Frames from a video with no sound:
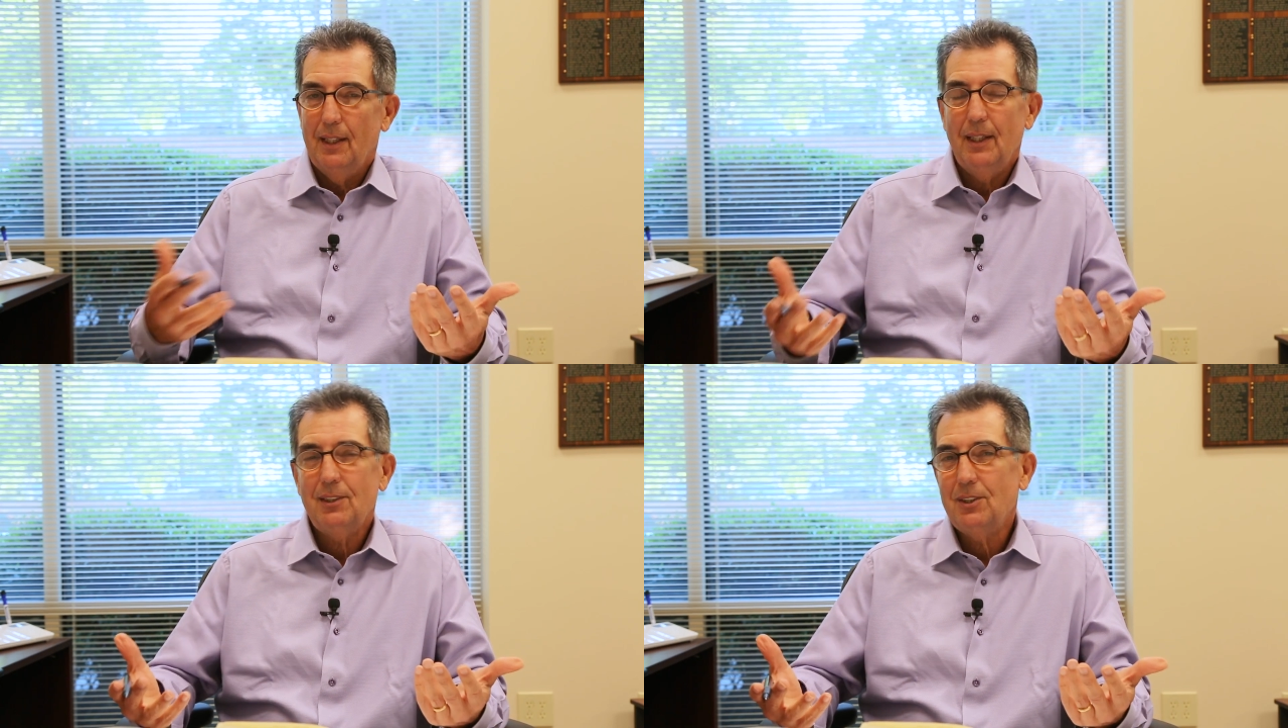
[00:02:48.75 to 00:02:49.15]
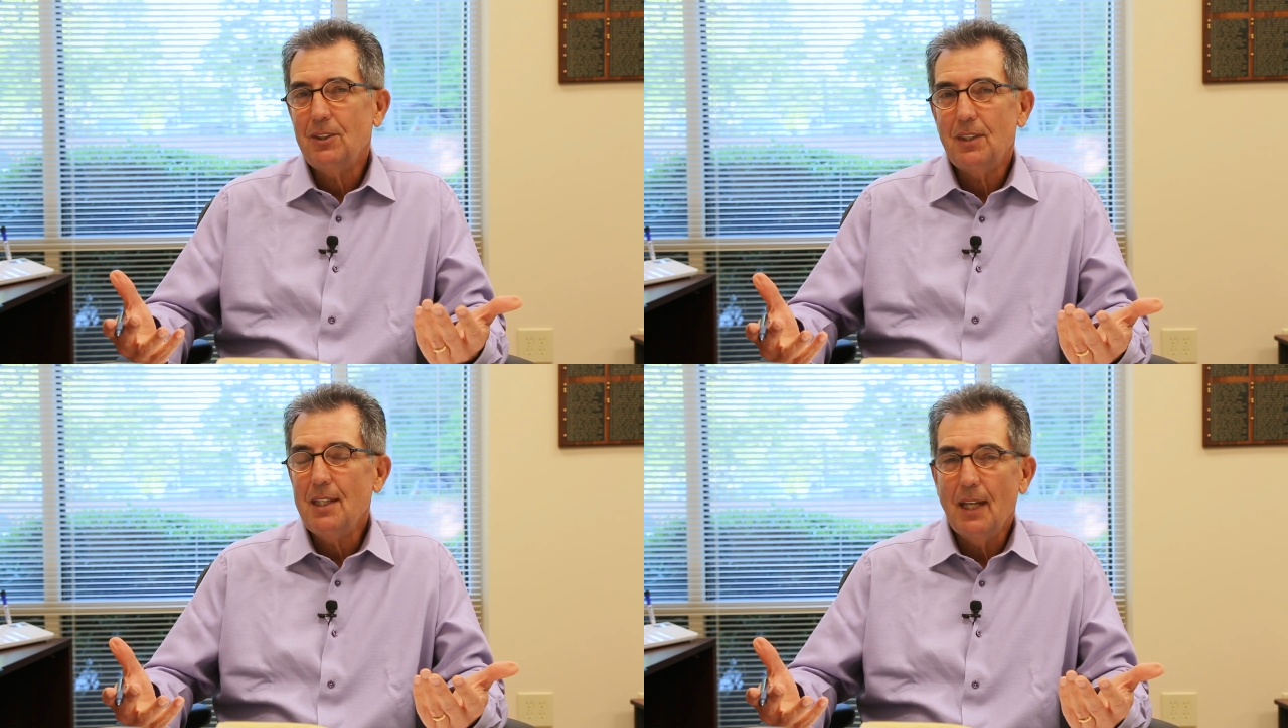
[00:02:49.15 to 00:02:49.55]
That's
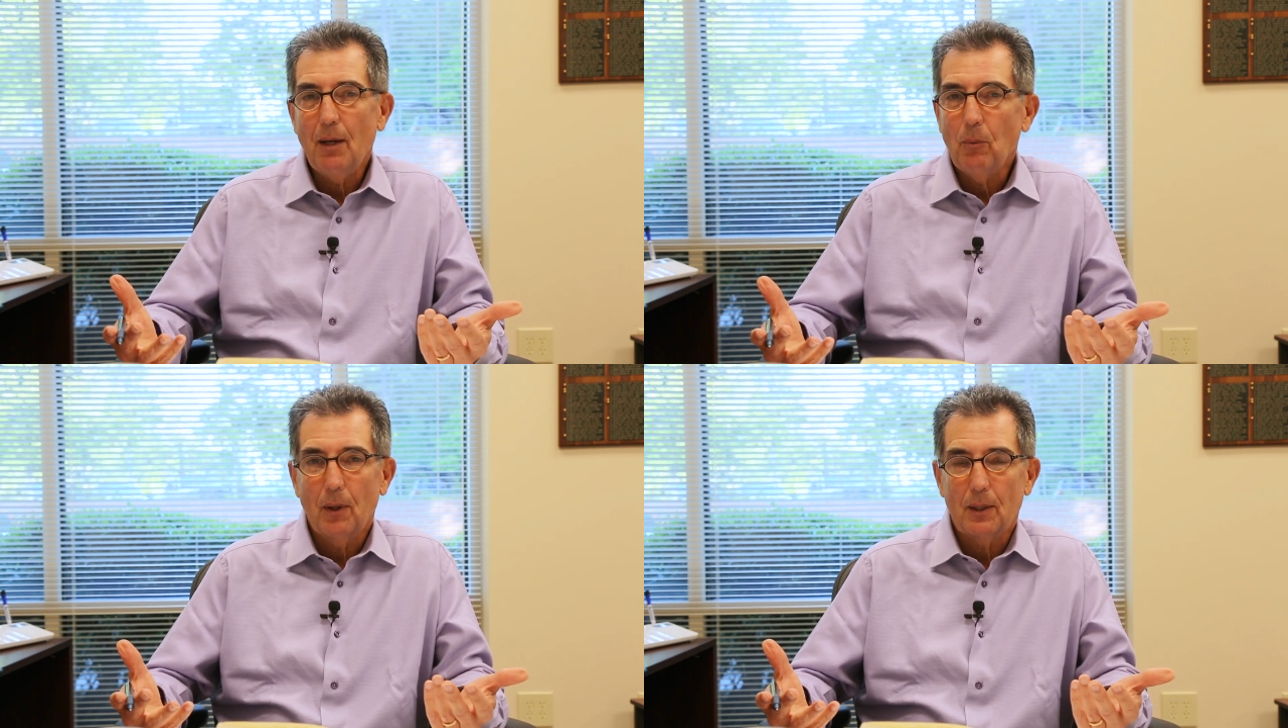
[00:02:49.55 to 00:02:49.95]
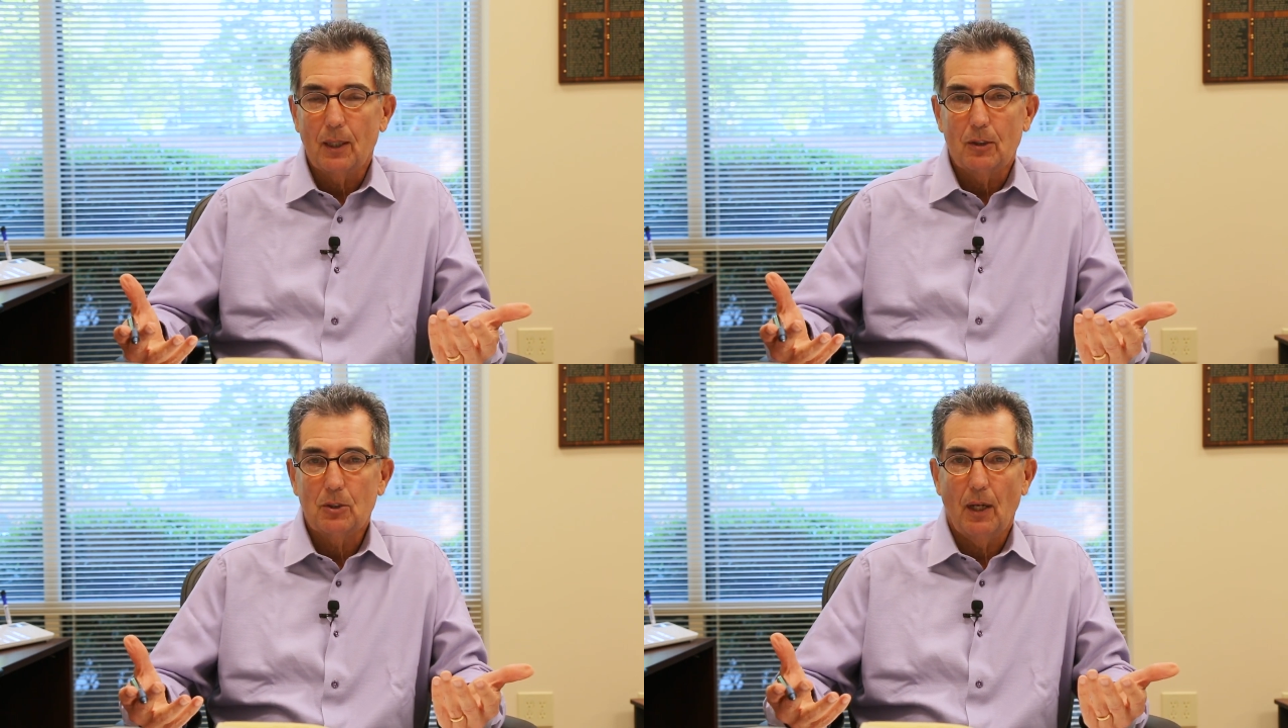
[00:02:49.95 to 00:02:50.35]
just a
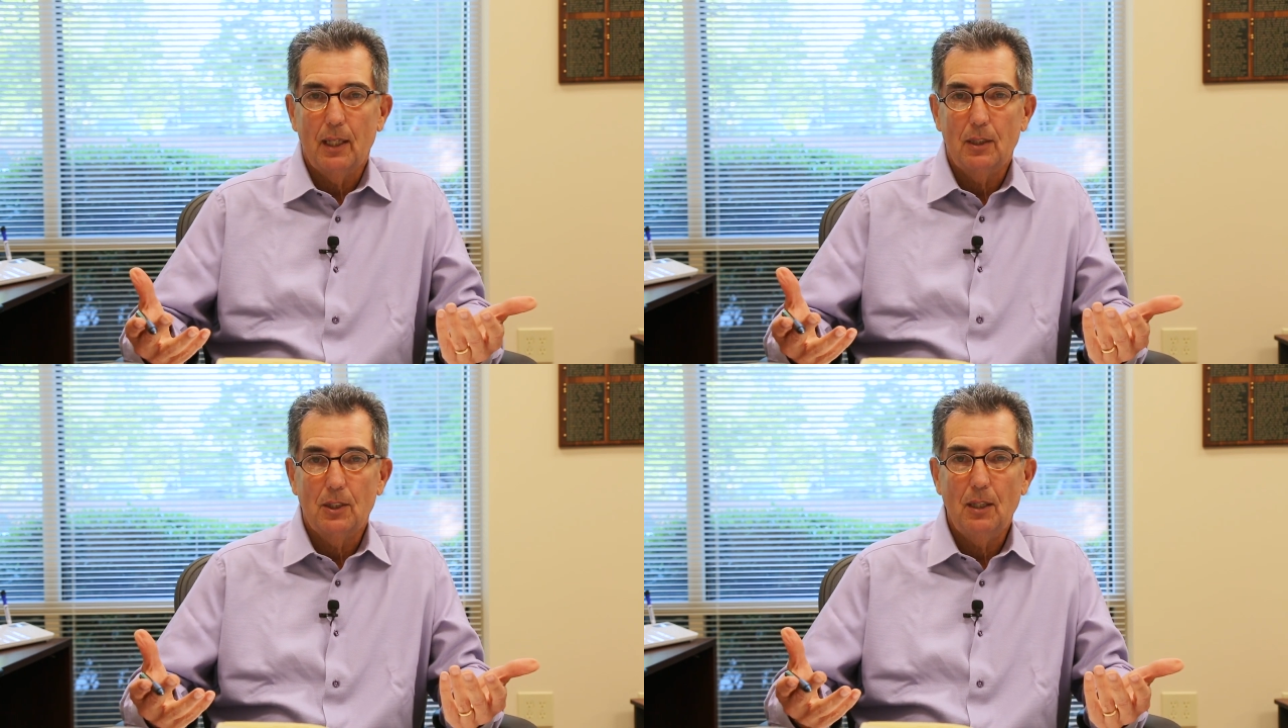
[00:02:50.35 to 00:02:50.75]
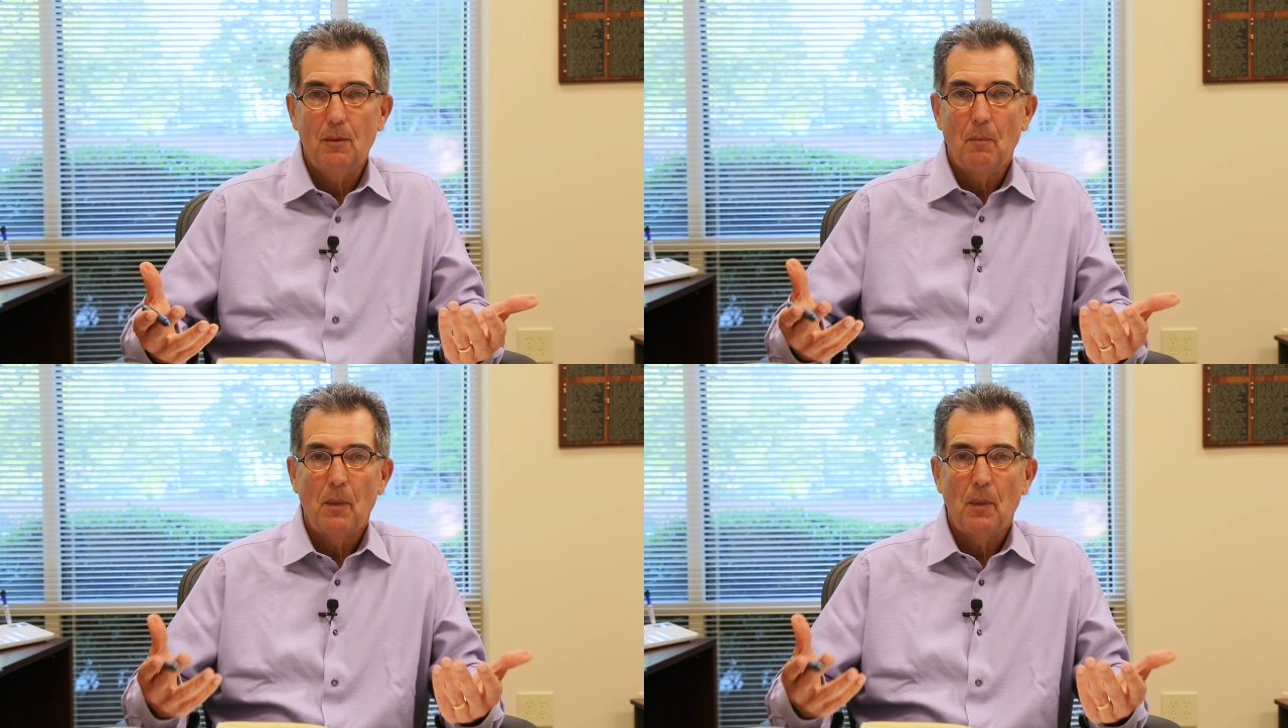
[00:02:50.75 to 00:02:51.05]
networking strategy,